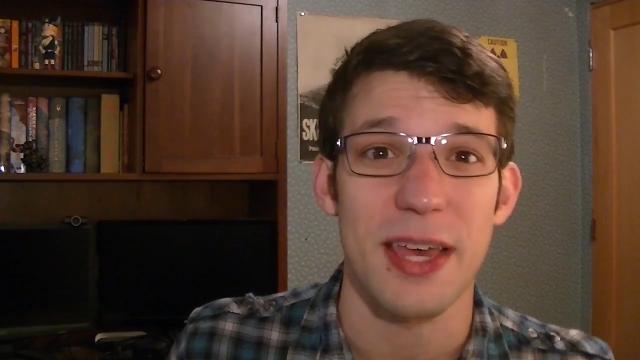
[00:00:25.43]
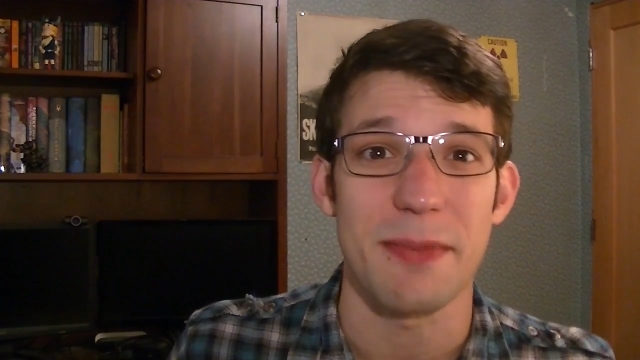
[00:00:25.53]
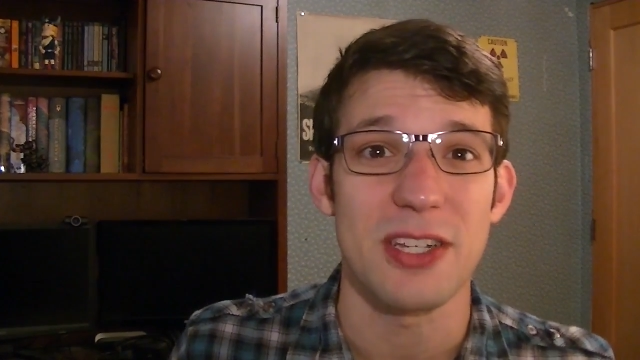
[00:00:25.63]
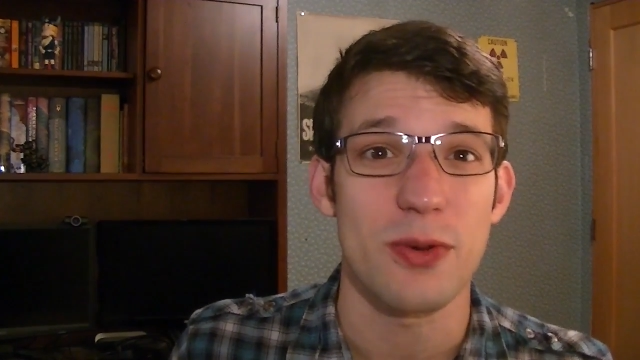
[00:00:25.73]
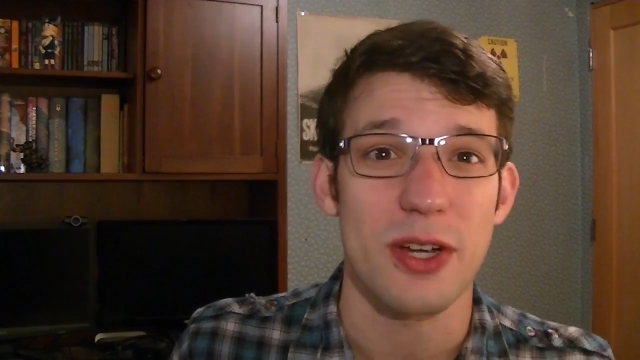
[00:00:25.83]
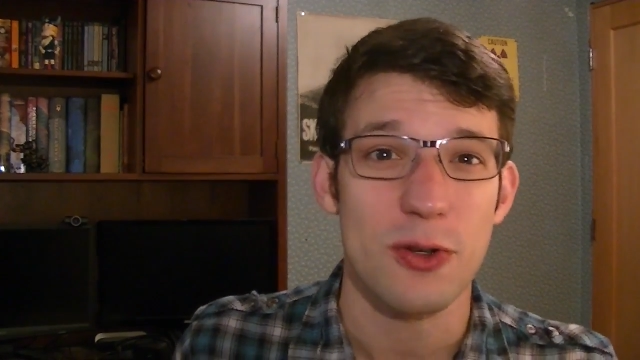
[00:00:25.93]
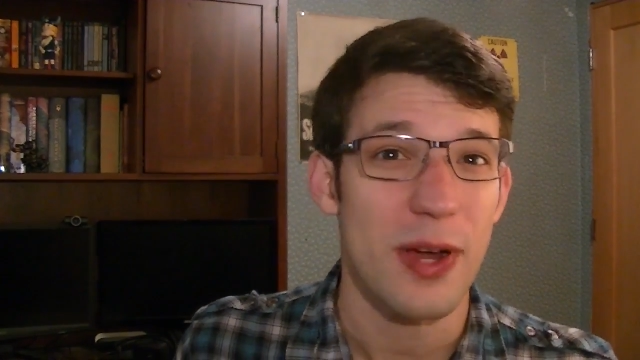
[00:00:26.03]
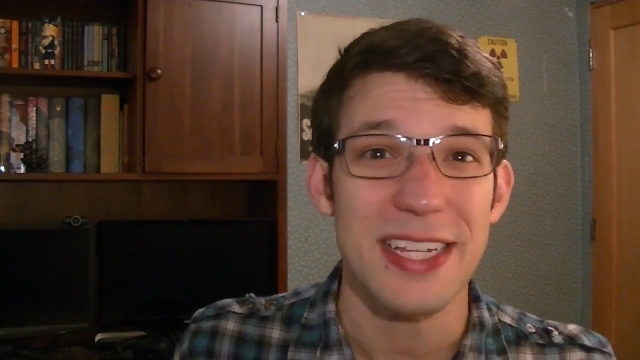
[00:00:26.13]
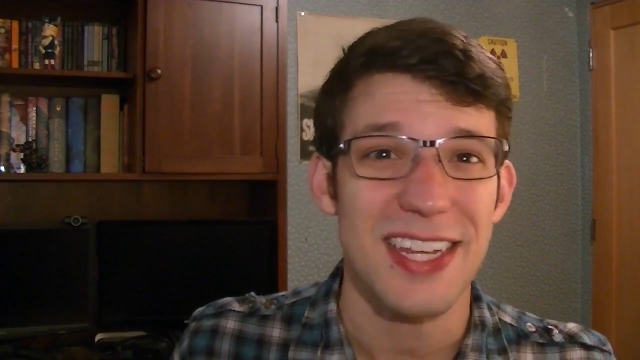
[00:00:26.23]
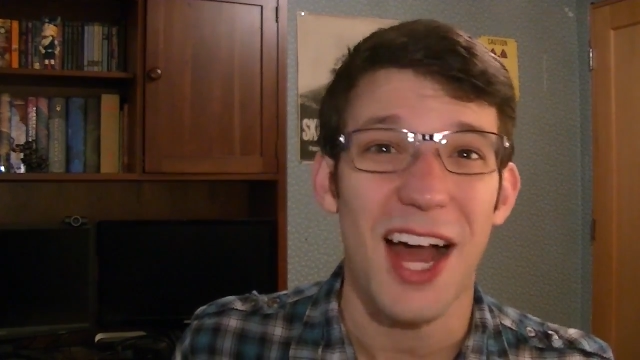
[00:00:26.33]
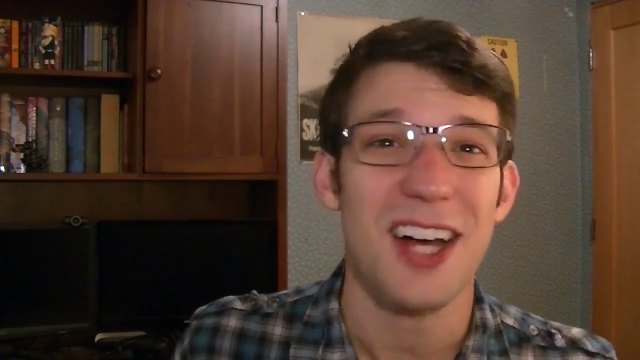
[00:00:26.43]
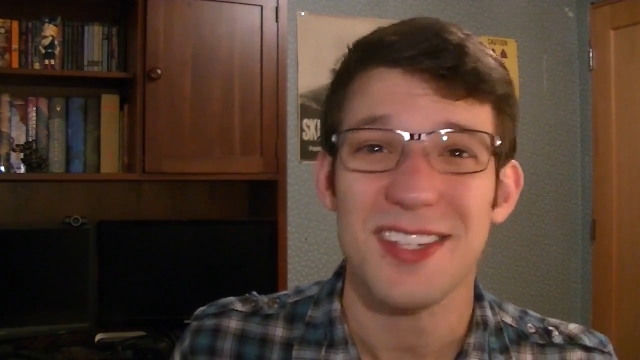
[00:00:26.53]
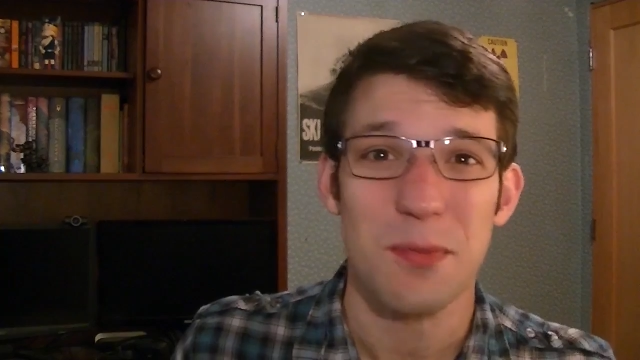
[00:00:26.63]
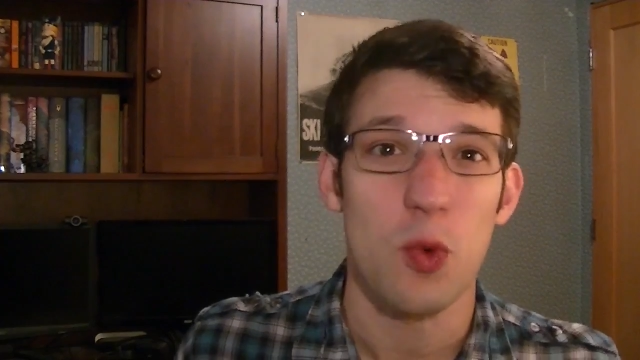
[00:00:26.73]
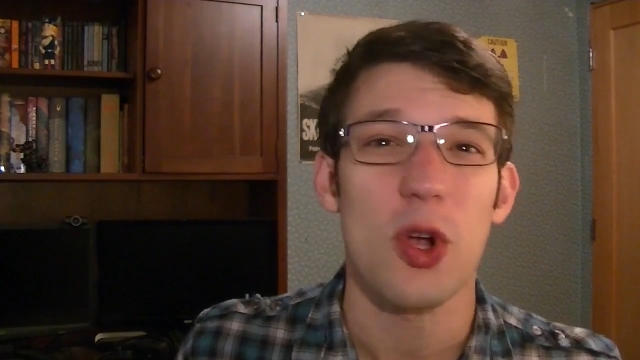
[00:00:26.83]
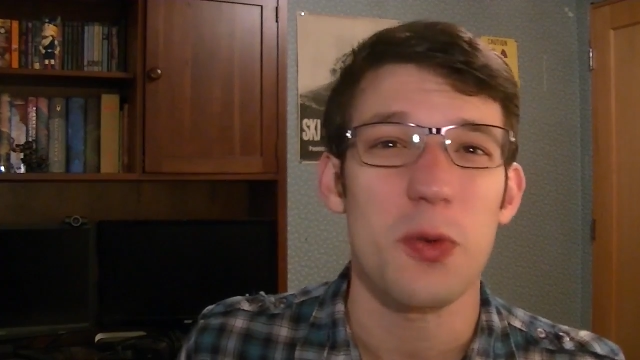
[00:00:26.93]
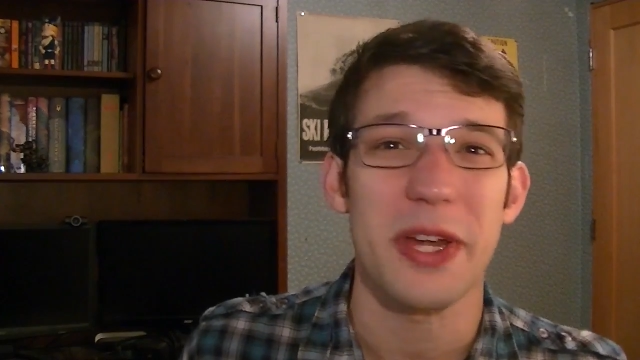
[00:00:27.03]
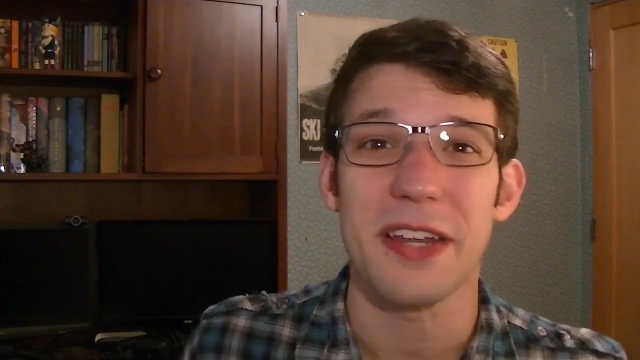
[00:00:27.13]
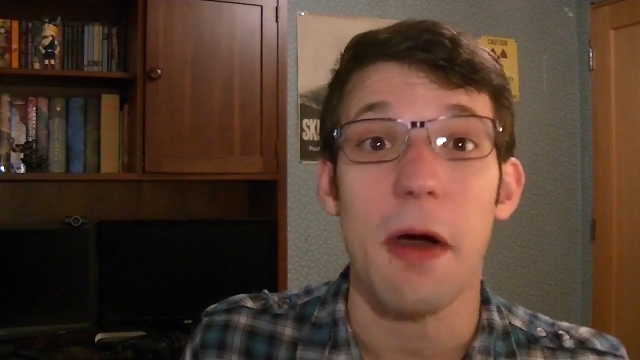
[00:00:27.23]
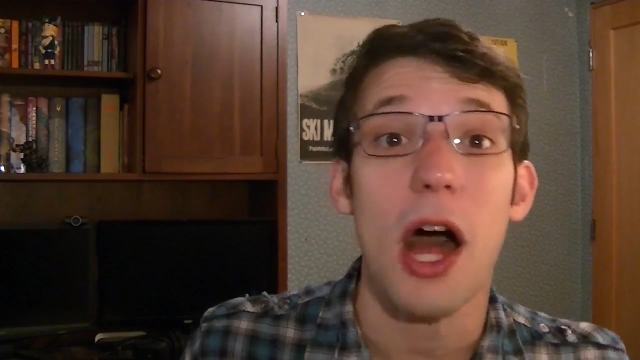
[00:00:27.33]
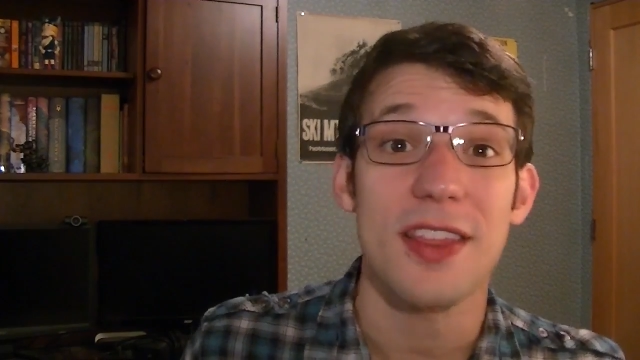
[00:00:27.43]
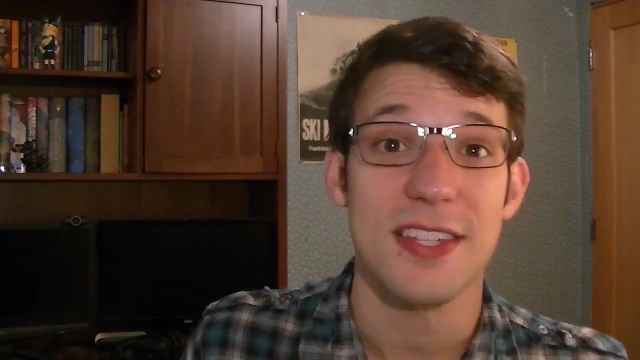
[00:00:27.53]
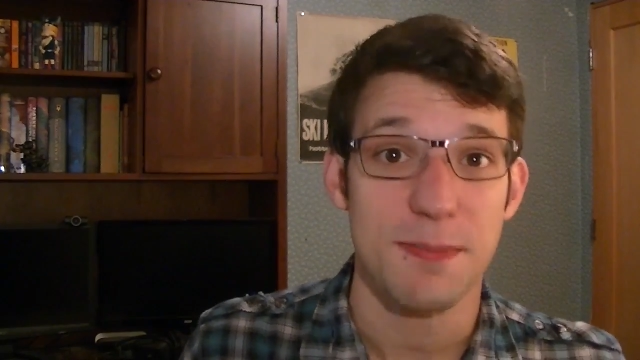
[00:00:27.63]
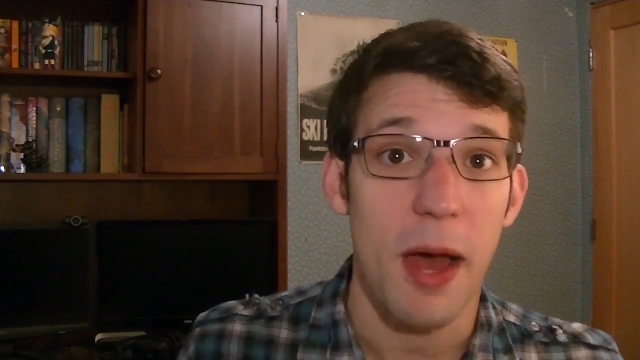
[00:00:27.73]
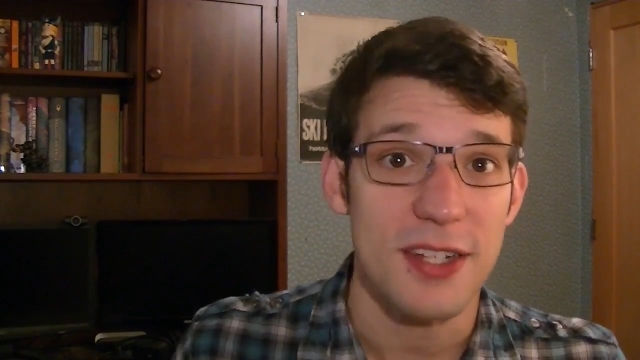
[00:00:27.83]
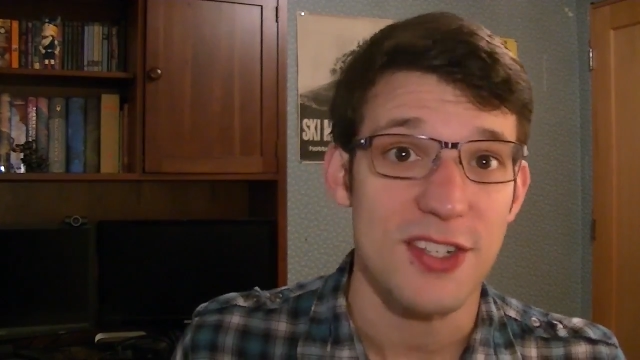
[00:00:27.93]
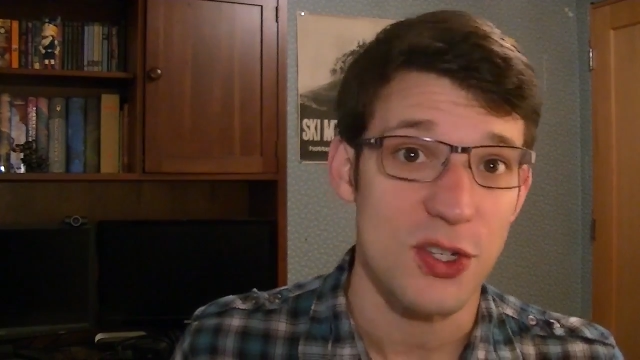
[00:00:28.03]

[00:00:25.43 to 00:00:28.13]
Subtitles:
them into a crazy awesome whirlwind of on-the-spot